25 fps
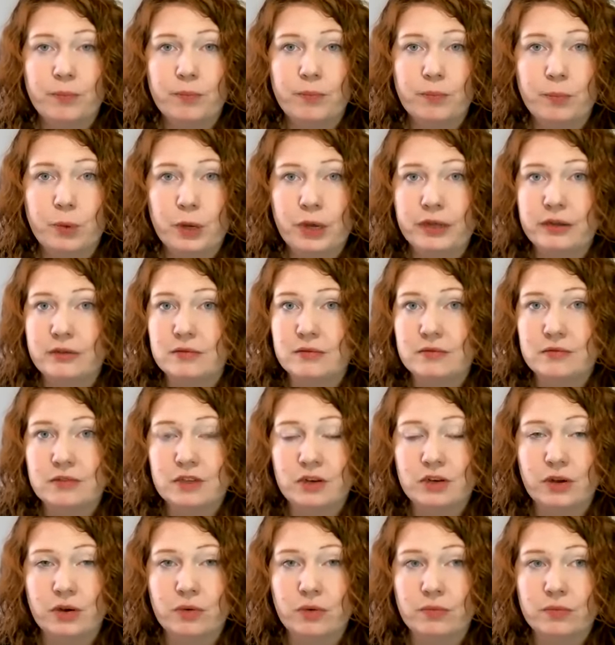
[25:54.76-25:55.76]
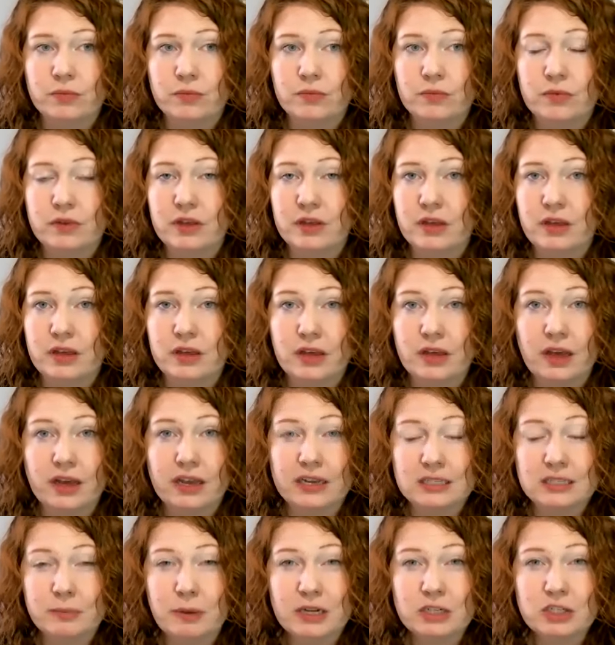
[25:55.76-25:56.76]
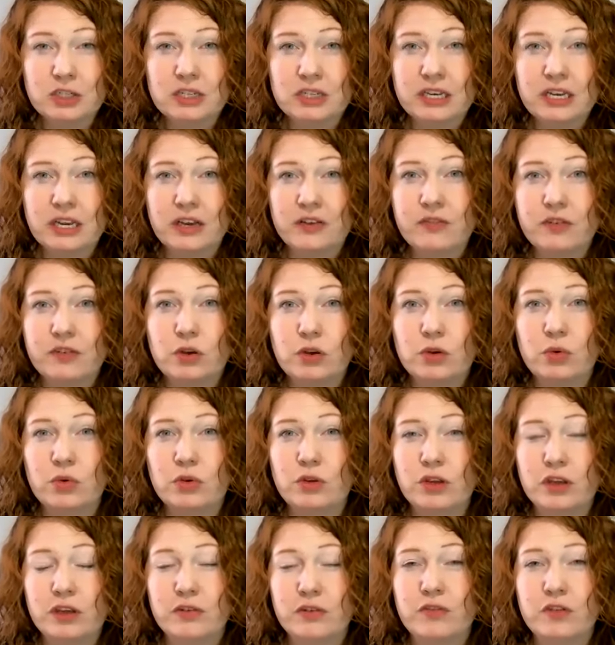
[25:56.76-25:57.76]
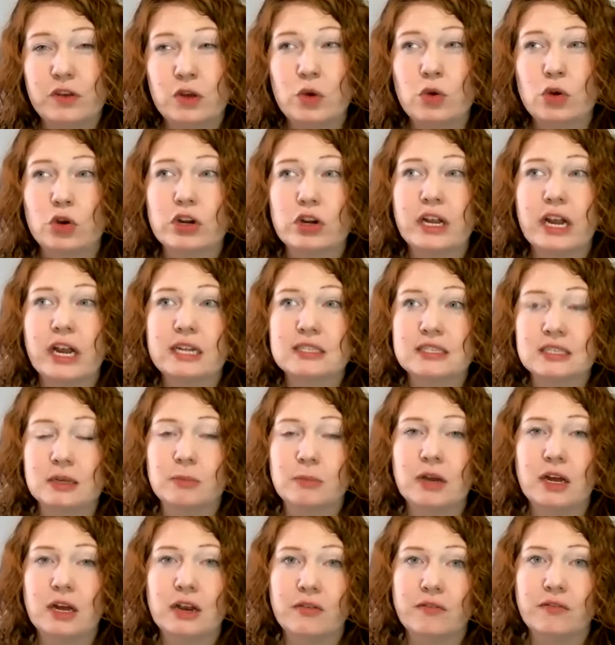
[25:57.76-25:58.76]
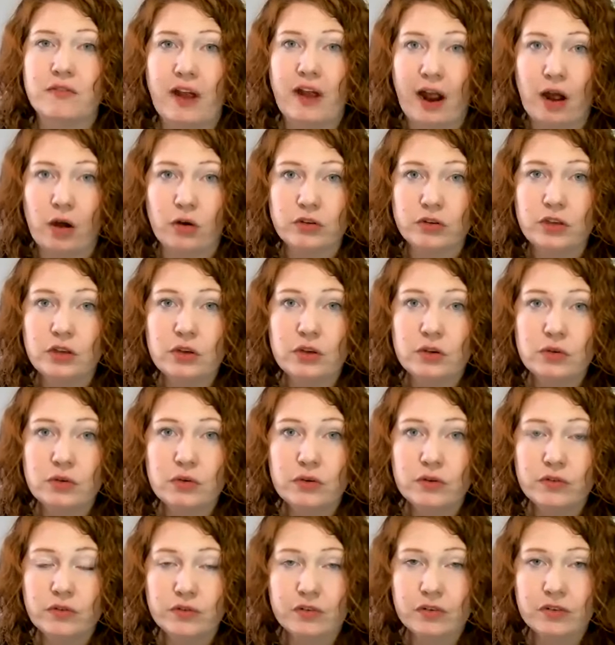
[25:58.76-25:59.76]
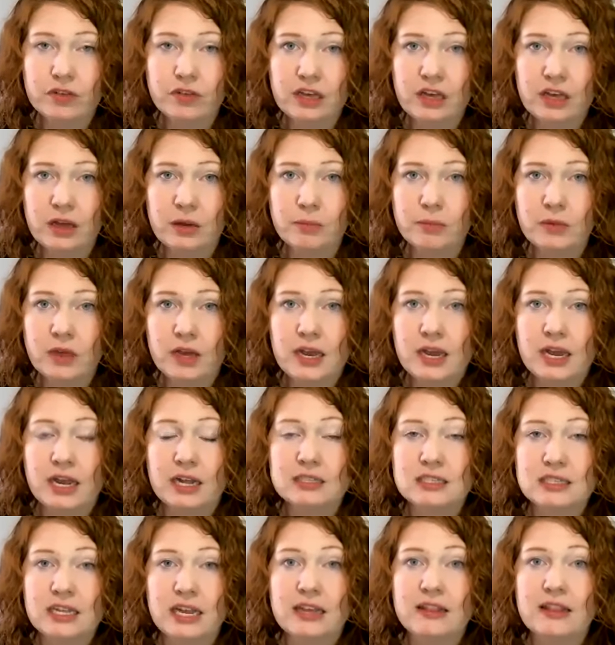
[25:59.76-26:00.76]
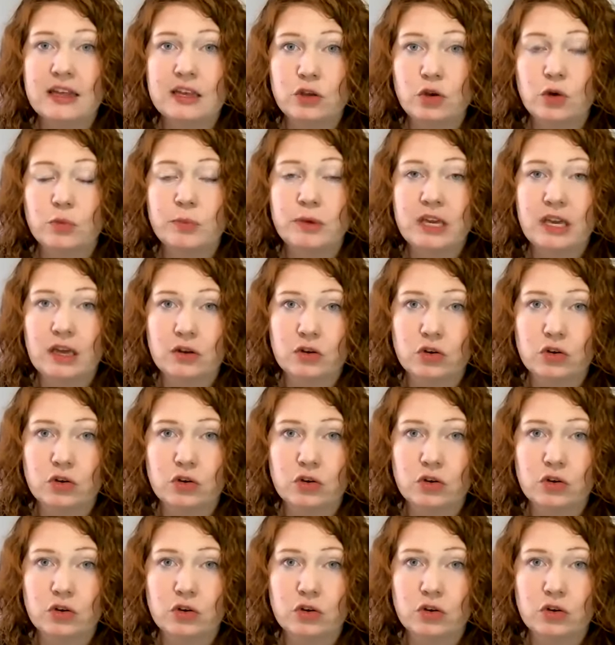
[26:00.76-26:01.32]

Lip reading: But, especially if you create some kind of value for them and say that you'll be